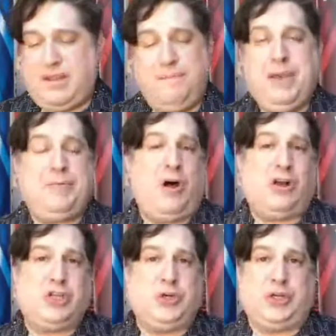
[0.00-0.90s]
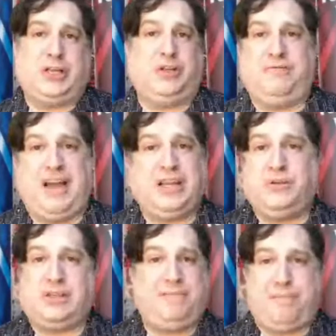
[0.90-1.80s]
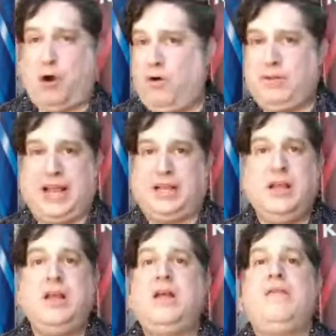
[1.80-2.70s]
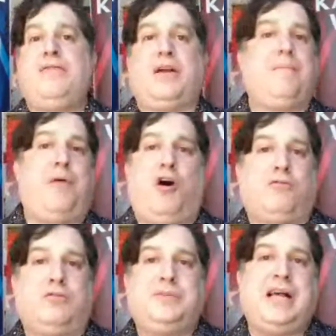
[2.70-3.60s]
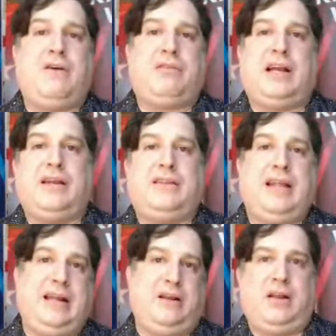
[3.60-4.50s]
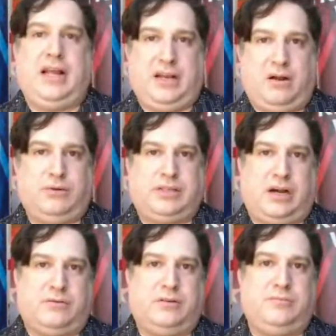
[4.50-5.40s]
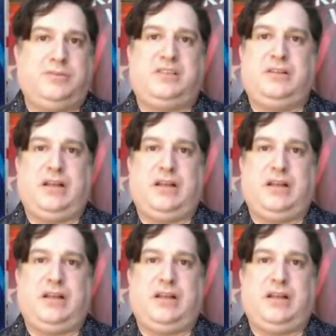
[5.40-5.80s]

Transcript: People also, you can do venues at there are ballrooms out there and hotel rooms.